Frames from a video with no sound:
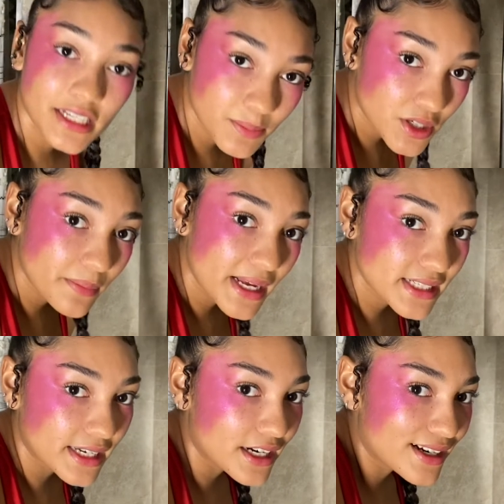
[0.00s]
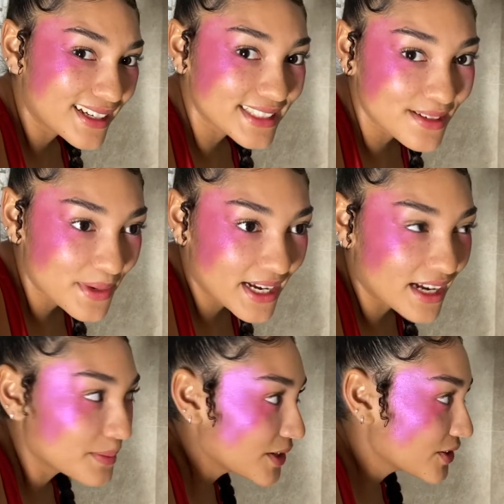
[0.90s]
put on mascara, I did my
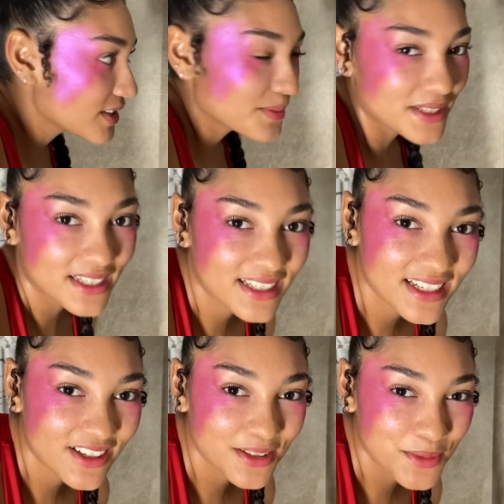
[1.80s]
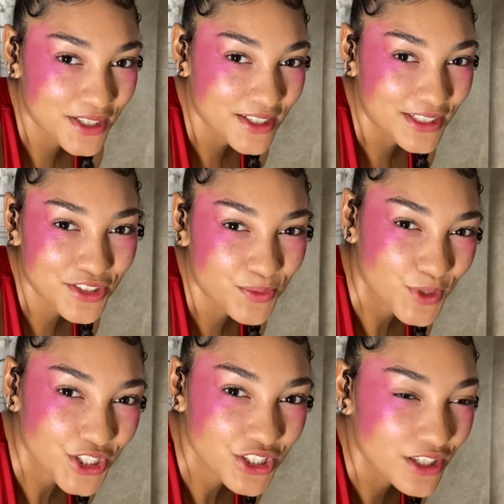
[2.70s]
eyebrows. I mean, I kind of got them done. I just
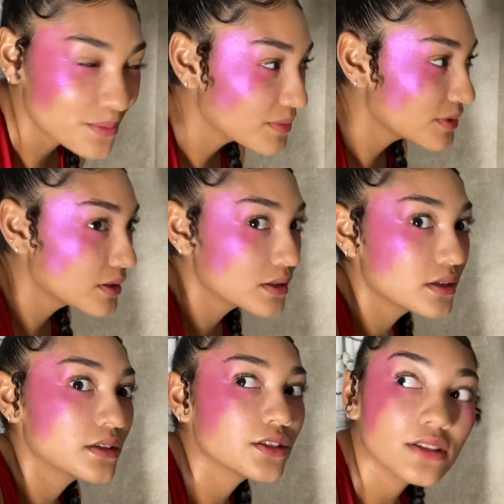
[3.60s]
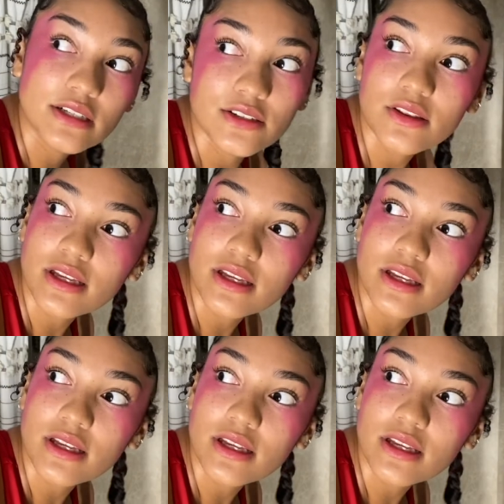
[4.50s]
brushed them. Do you hear that